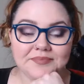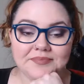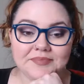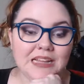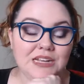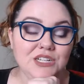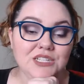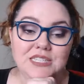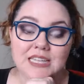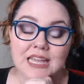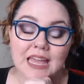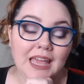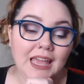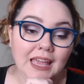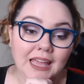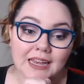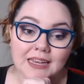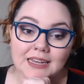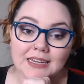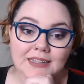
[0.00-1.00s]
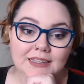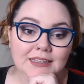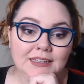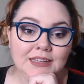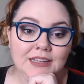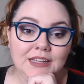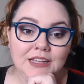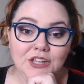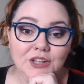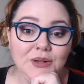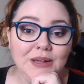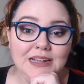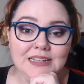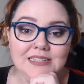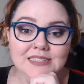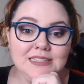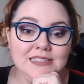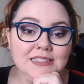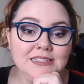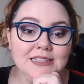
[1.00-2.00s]
I just can't. You guys,
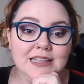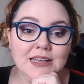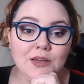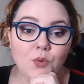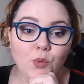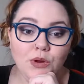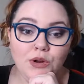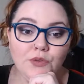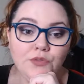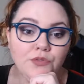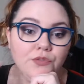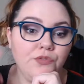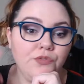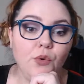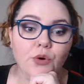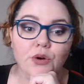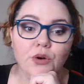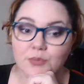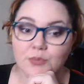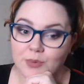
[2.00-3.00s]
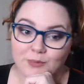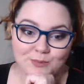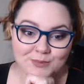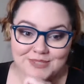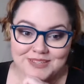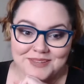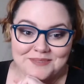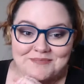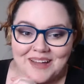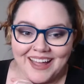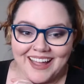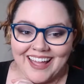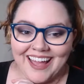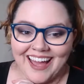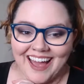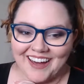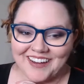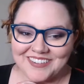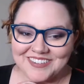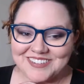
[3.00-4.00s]
this is like one of 4 rooms in my
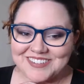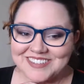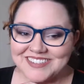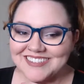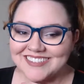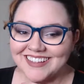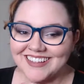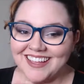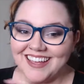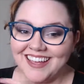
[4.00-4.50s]
house,